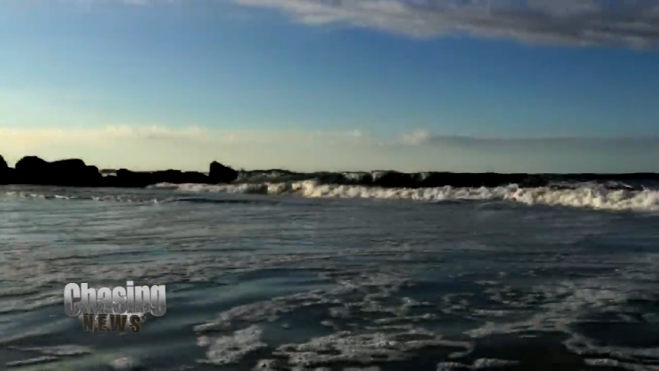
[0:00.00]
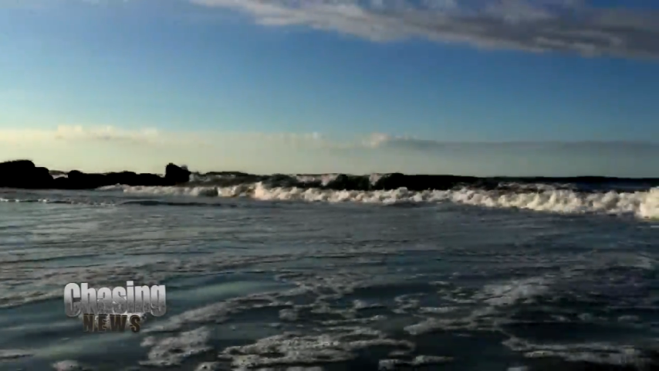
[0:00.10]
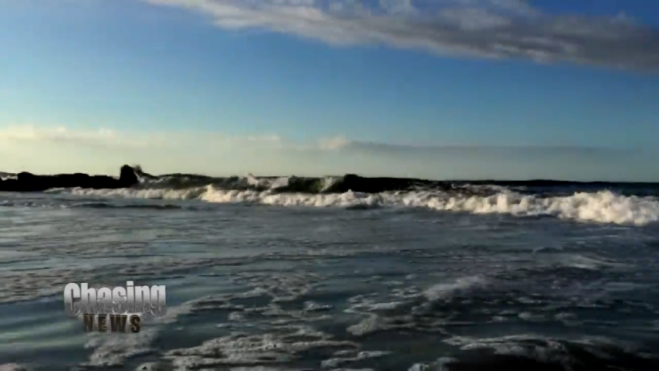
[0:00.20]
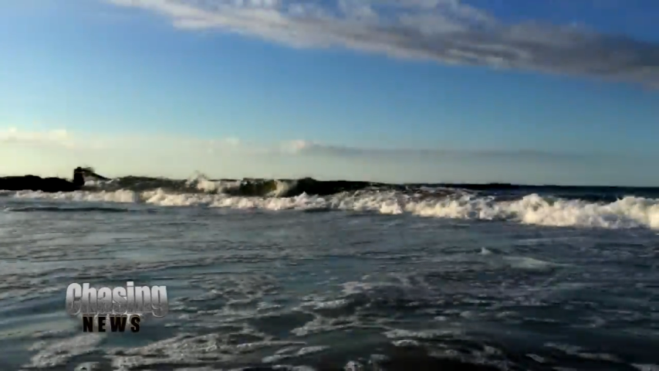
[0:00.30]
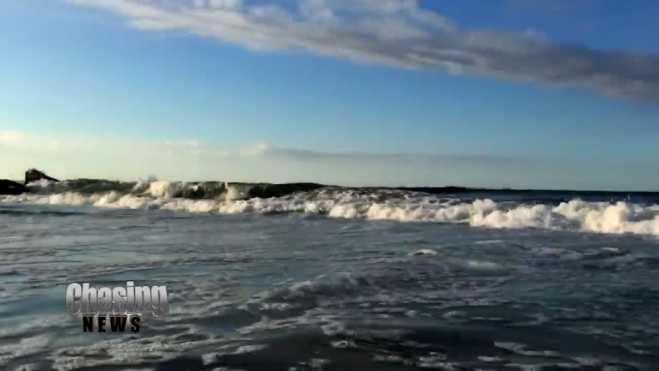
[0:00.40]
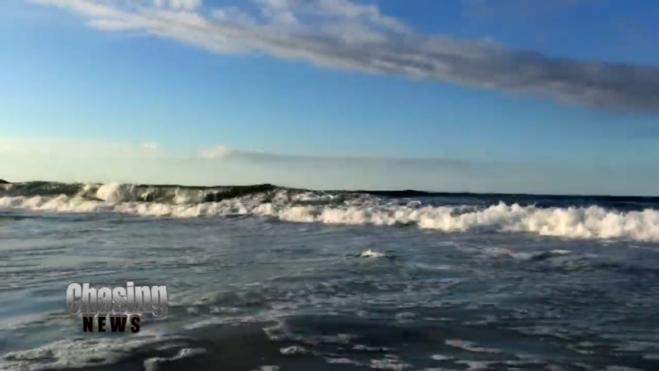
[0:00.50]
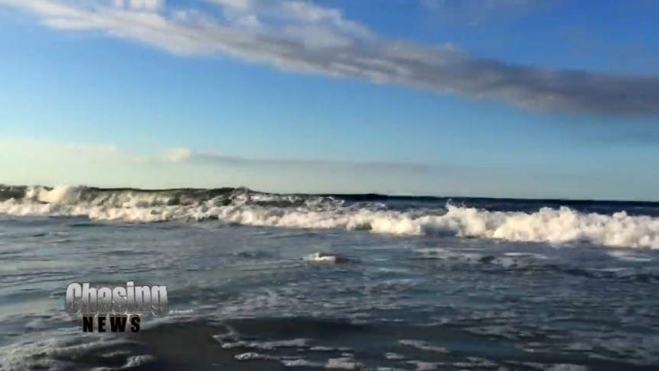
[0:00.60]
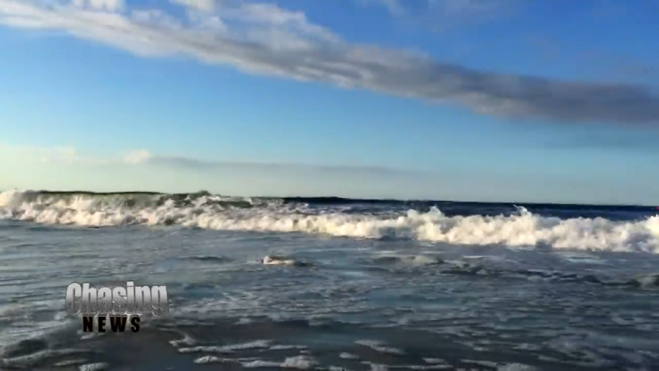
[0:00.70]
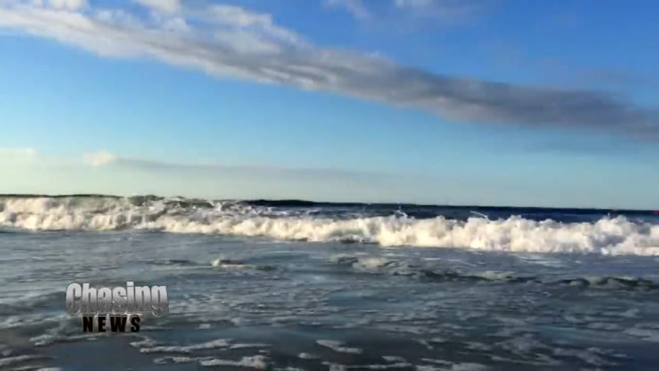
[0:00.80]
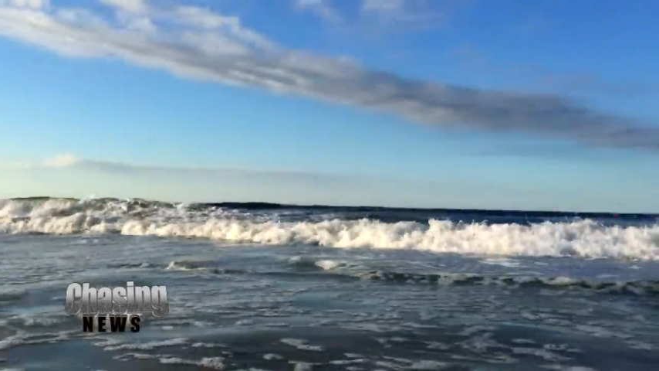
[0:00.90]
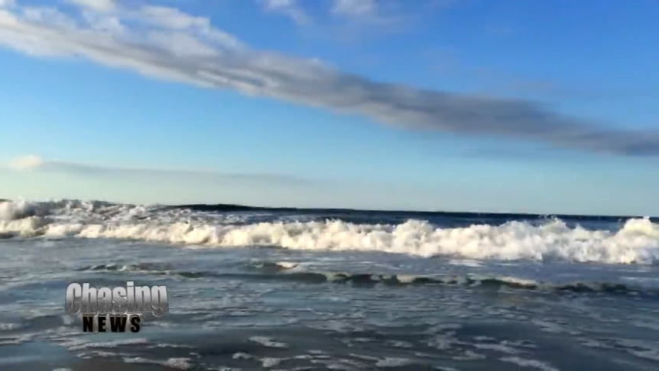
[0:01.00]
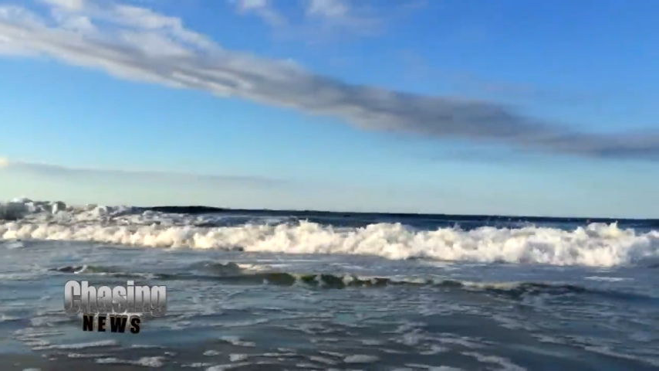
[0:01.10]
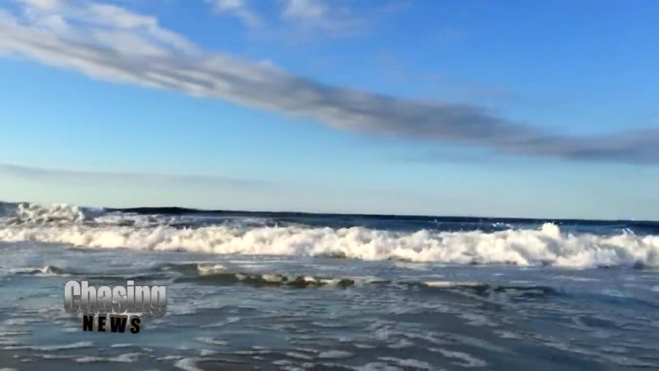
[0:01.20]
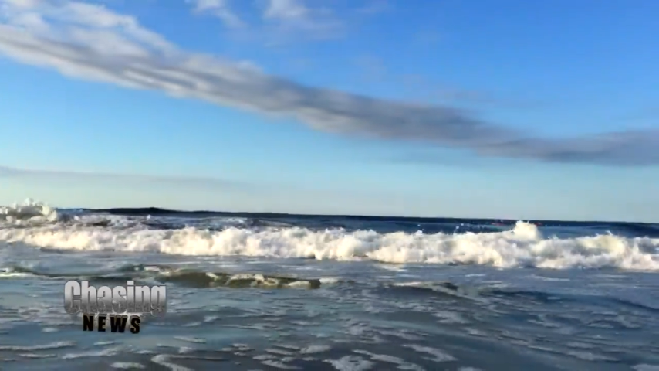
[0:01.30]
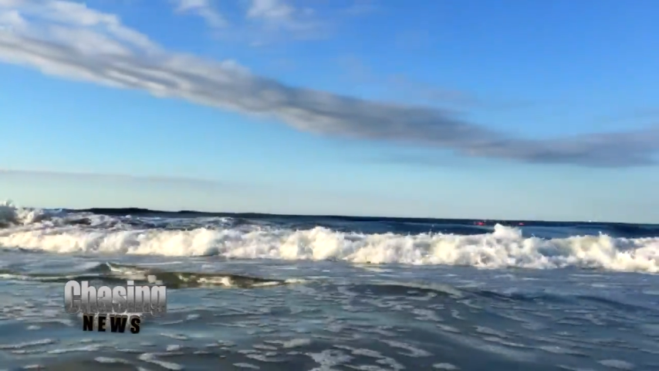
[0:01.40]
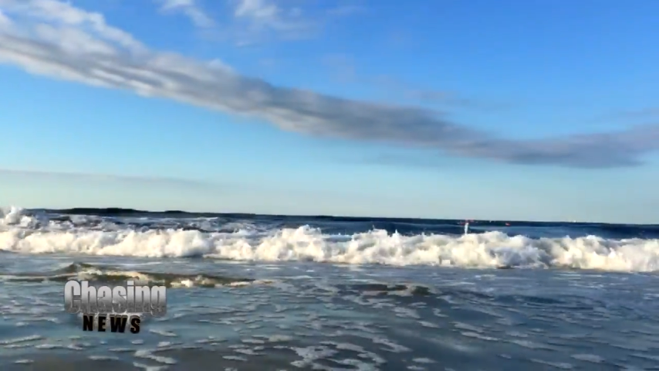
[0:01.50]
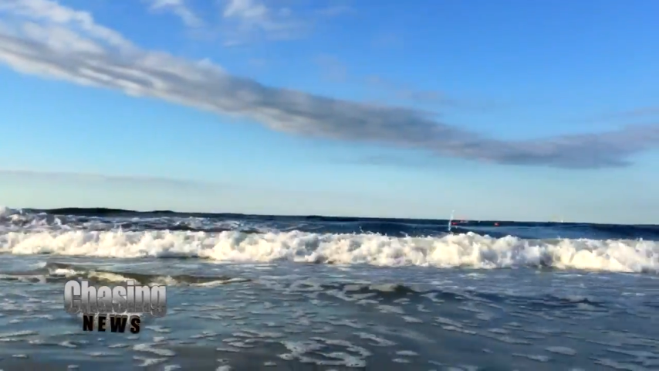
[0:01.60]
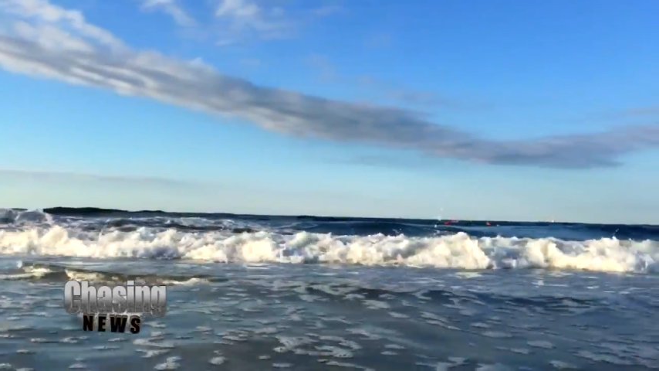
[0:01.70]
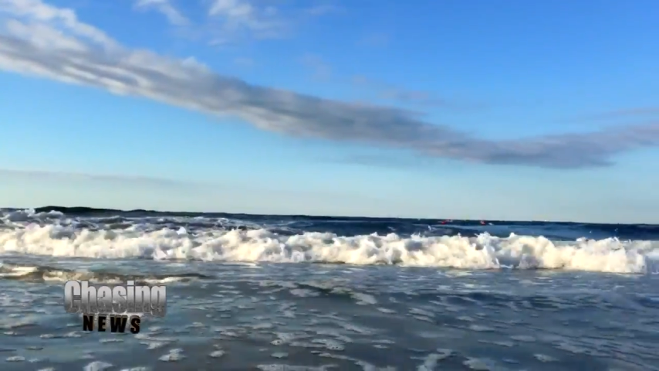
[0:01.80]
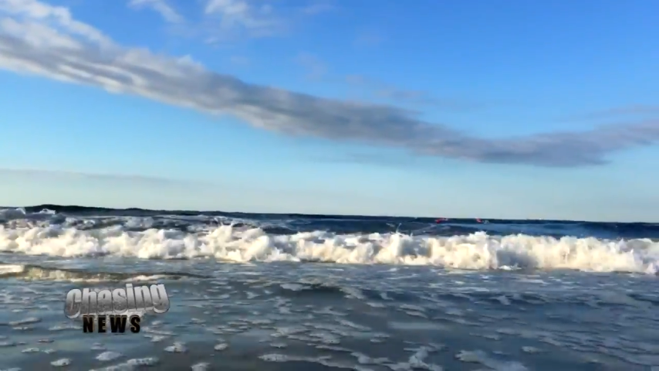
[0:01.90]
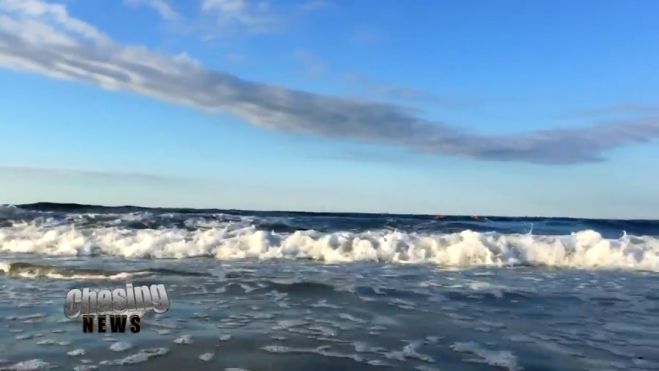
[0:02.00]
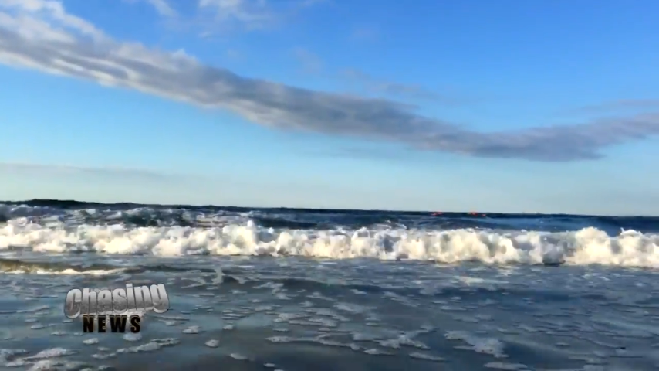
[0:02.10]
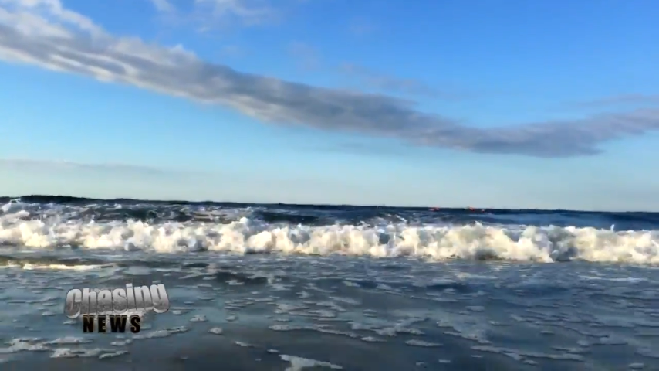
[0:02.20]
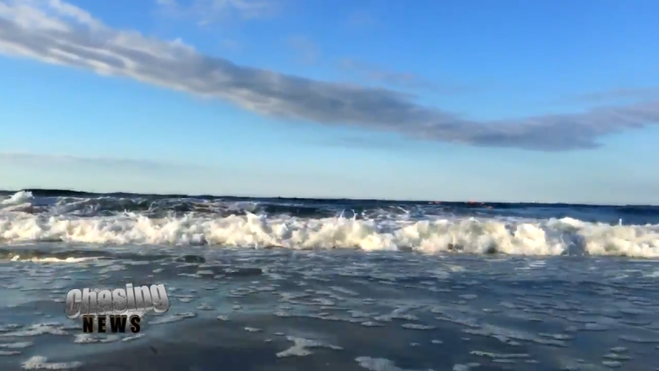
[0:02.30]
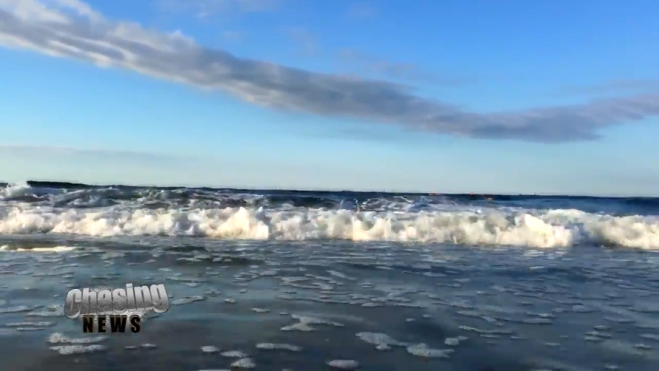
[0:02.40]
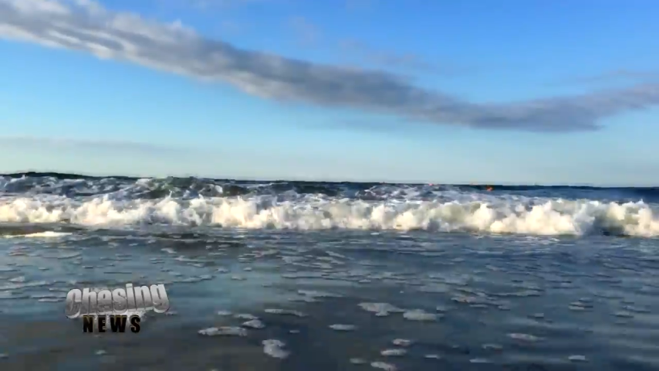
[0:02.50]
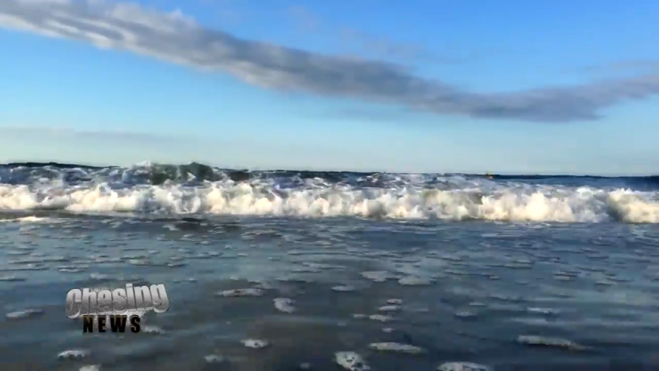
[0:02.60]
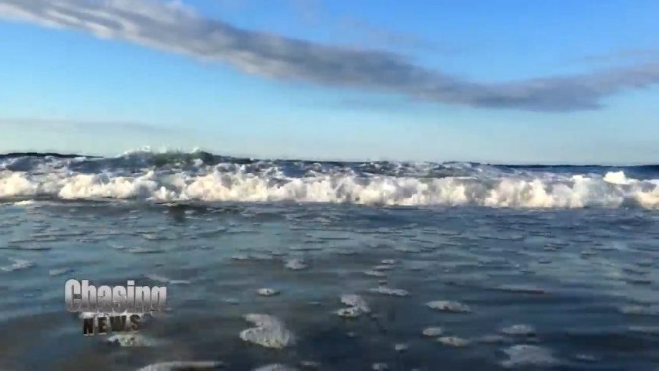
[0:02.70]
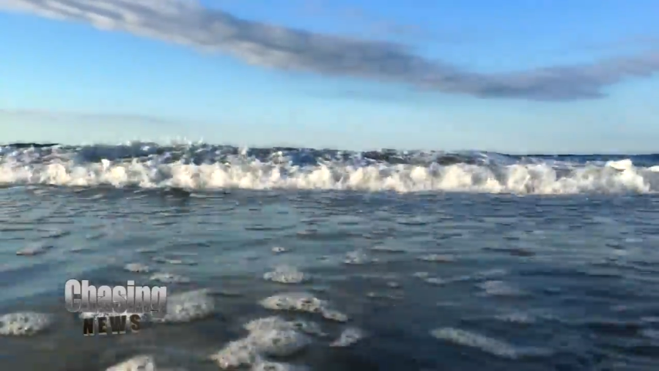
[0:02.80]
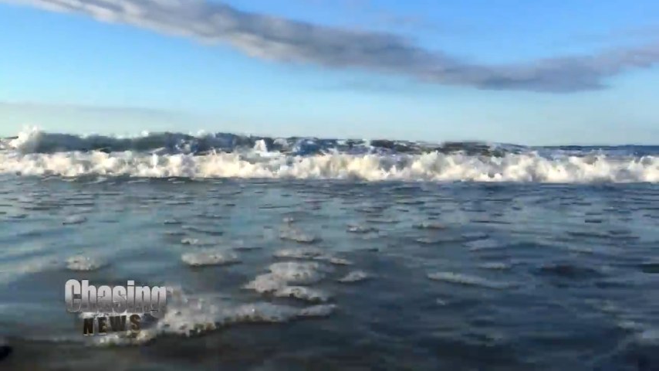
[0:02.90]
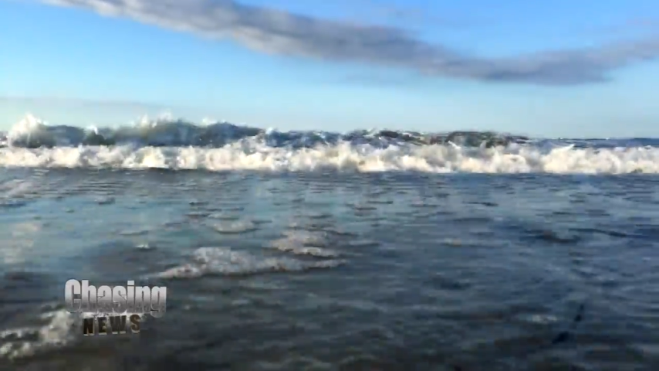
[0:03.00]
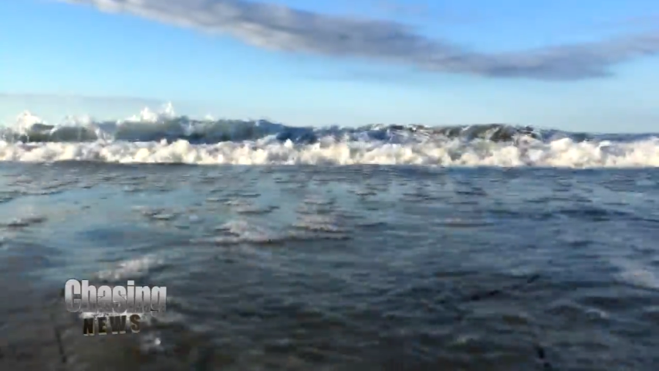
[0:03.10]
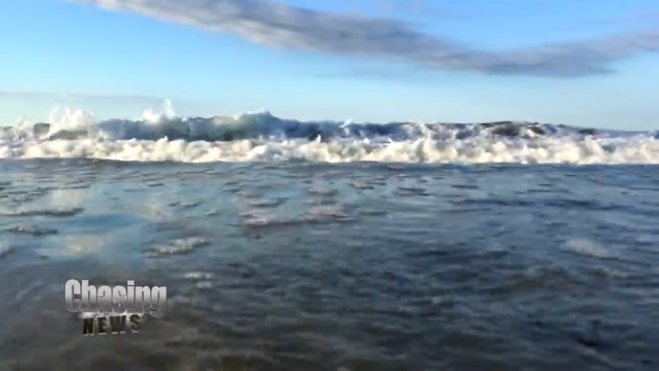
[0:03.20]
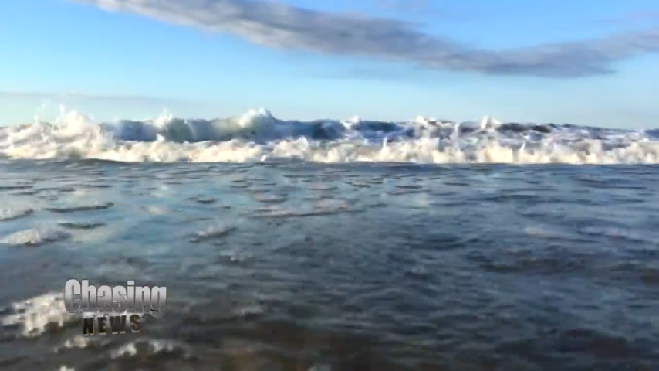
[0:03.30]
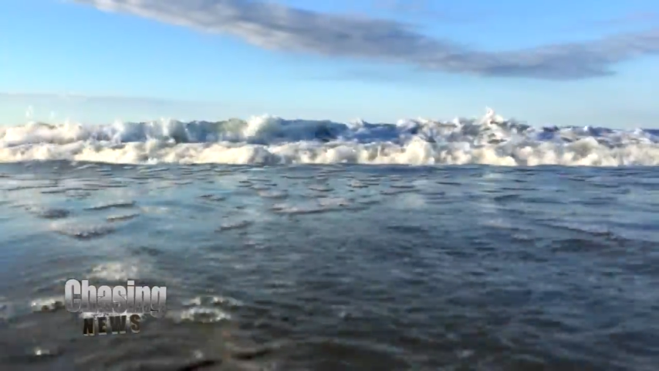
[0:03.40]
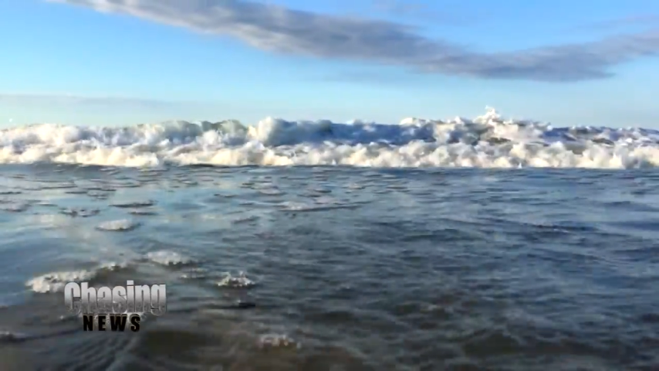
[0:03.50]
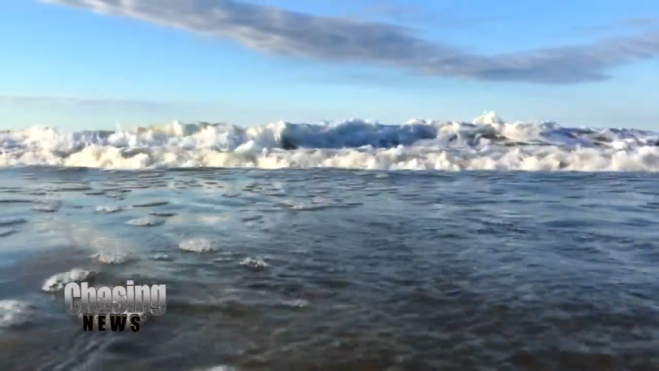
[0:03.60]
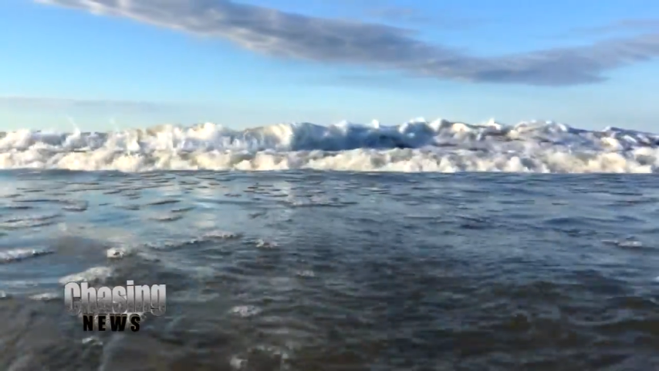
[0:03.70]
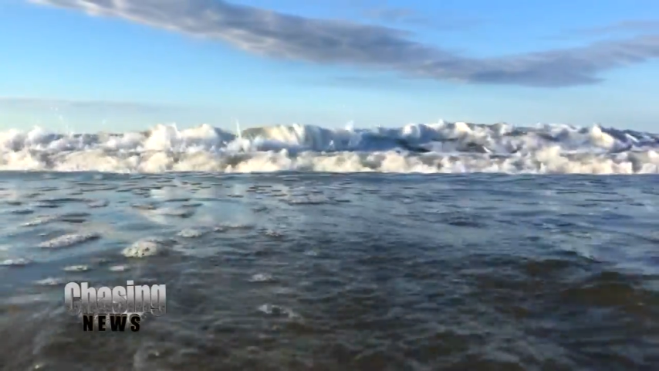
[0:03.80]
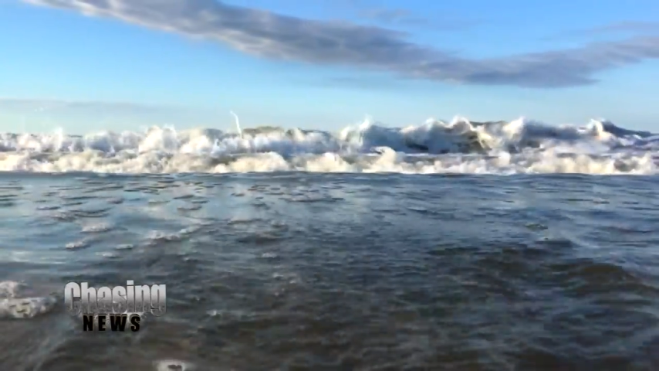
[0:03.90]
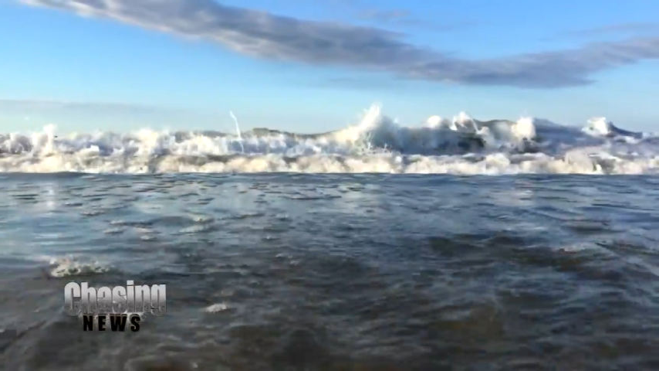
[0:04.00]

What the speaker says: Nobody's mouth can be seen.